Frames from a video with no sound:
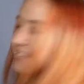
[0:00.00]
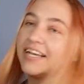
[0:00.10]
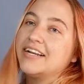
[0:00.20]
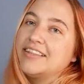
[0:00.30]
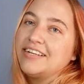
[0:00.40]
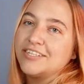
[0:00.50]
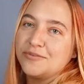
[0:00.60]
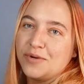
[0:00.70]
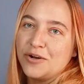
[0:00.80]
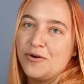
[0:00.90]
decided they
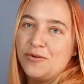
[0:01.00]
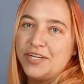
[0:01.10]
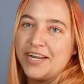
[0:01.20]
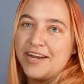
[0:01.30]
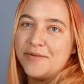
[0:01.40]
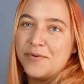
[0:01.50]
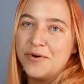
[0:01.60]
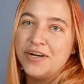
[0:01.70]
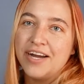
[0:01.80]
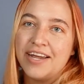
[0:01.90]
didn't want to hold it
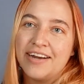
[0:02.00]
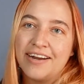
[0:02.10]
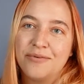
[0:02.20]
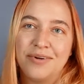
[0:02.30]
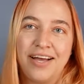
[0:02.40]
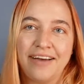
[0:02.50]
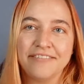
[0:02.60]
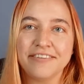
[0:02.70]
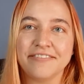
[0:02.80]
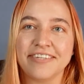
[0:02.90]
anymore, and I will
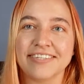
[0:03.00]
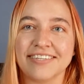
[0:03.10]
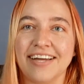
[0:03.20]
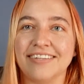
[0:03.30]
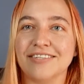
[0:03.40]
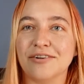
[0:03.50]
have to fix that.